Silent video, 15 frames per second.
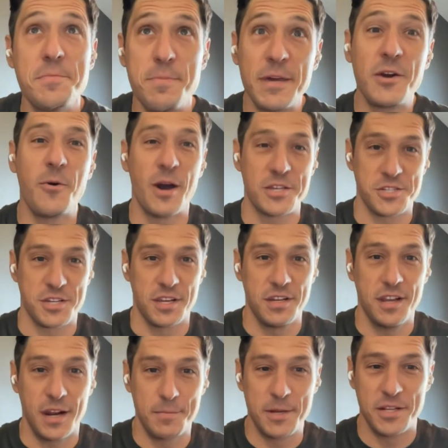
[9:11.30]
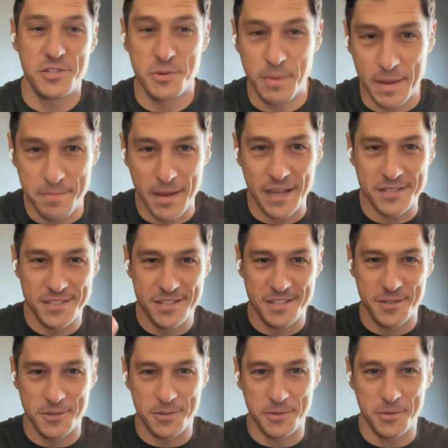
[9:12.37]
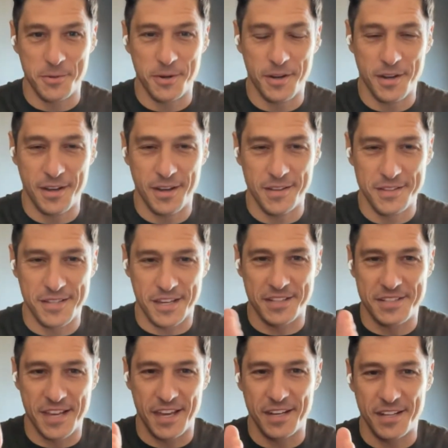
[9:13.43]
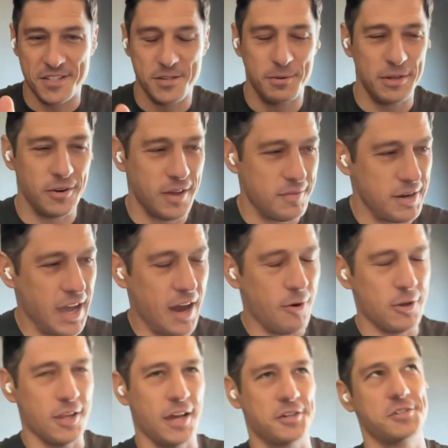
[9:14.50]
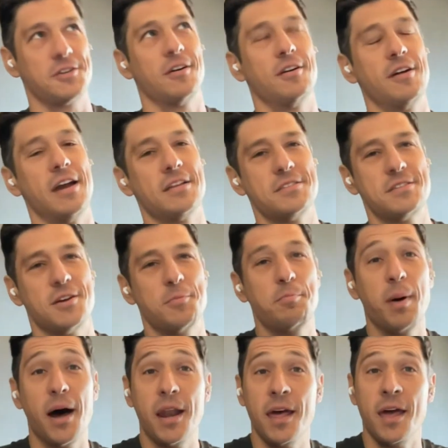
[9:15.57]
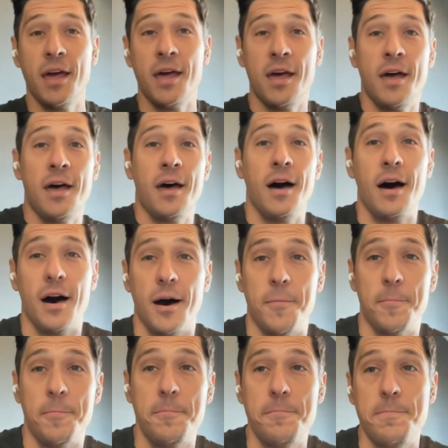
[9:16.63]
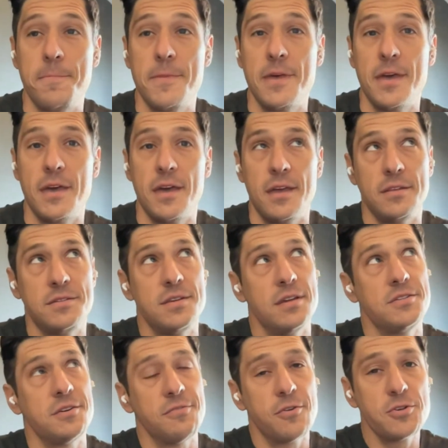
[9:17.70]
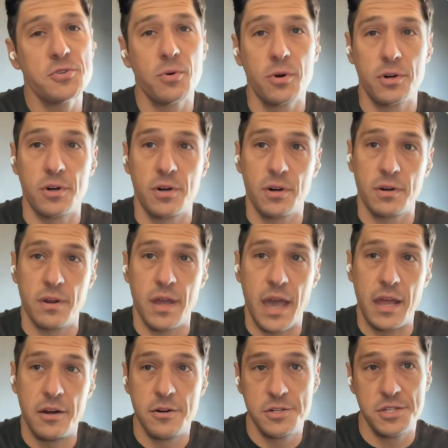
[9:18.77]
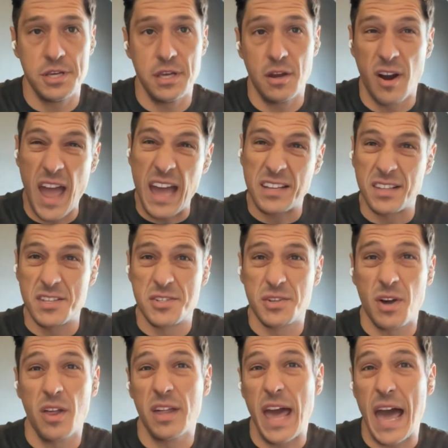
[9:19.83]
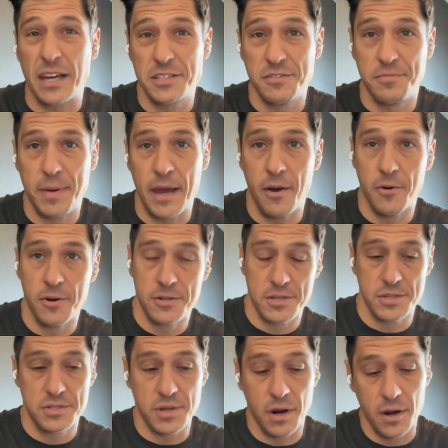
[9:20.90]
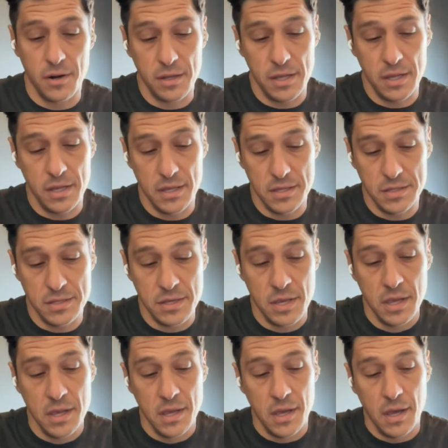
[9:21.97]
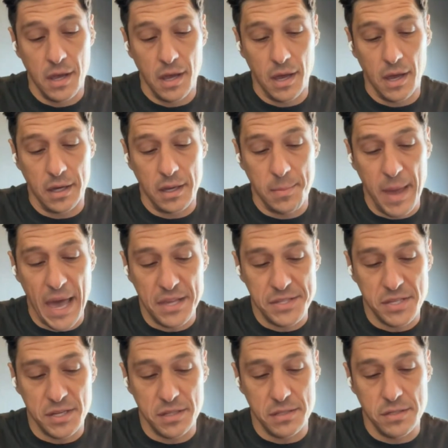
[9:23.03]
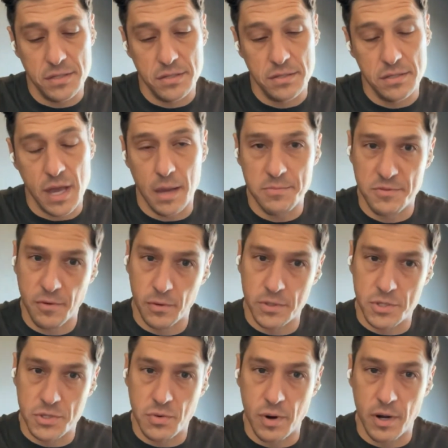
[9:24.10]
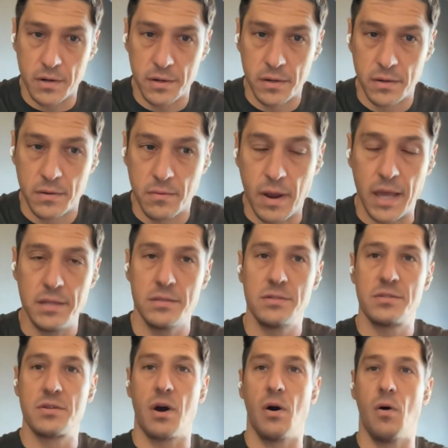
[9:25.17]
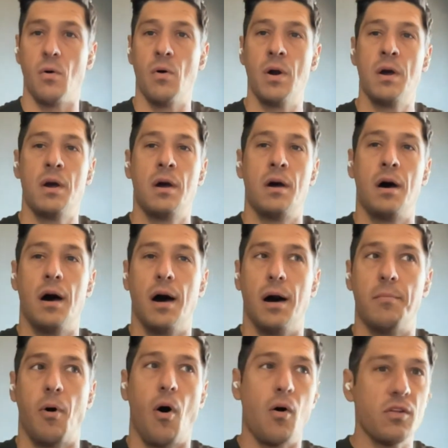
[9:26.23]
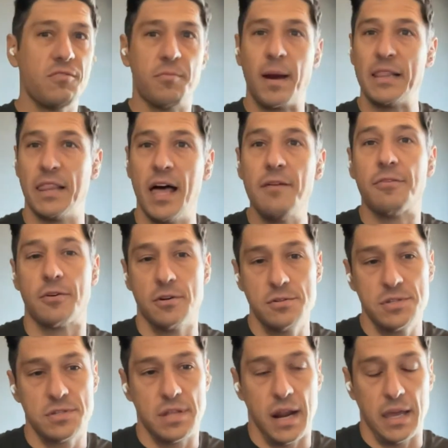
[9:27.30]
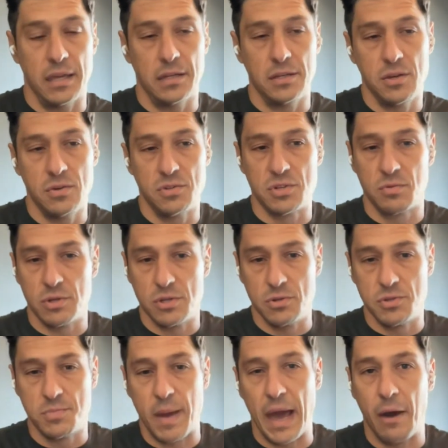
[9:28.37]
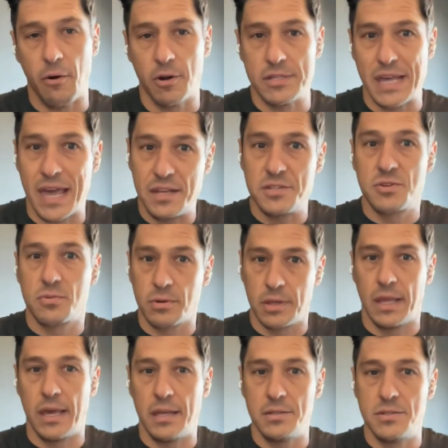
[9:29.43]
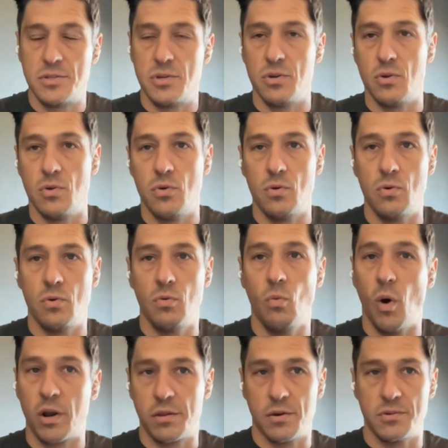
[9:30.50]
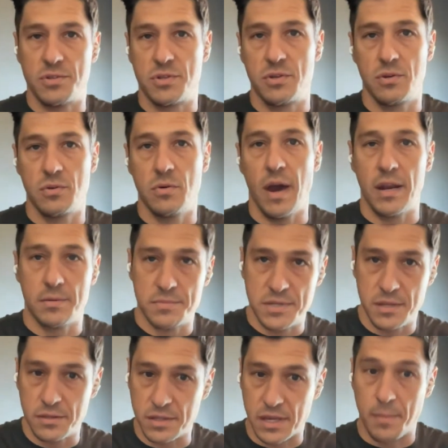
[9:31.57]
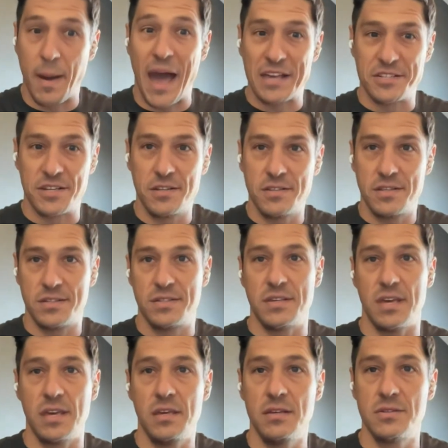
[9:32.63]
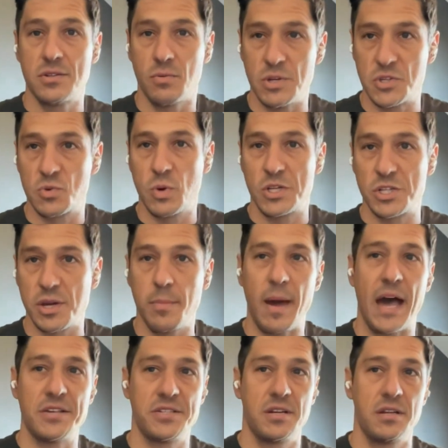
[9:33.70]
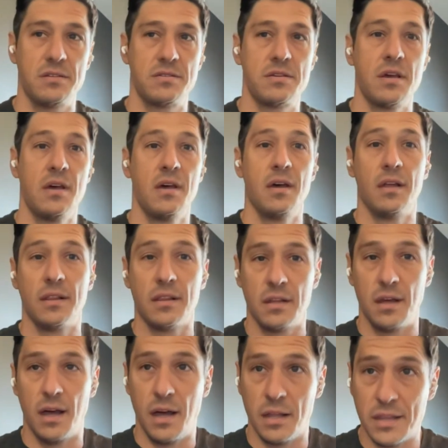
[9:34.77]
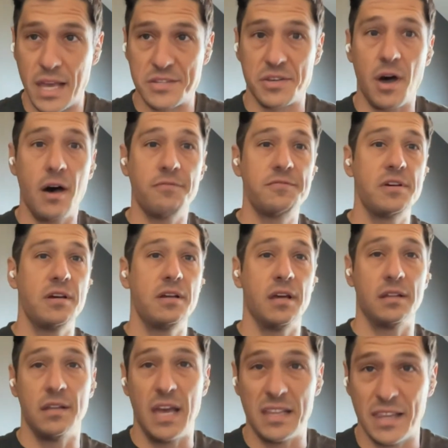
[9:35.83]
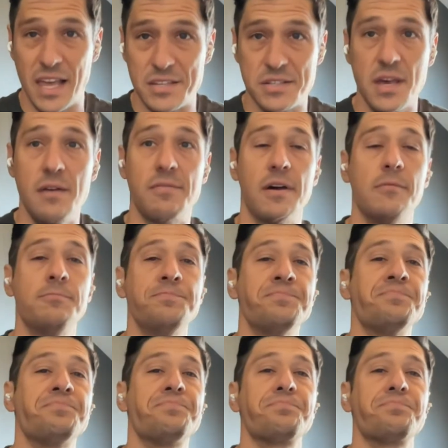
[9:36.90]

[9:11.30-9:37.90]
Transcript: is a big question, and I'm going to do my best to contain it so we don't have an hour lecture on our hands here. But to first order energy, or let's call it active power to start, is capacitance times voltage squared, right? So all of my levers that I can use to reduce power tend to relate to one of those two items, either the capacitance, the C. So we switch capacitance less often and less of it.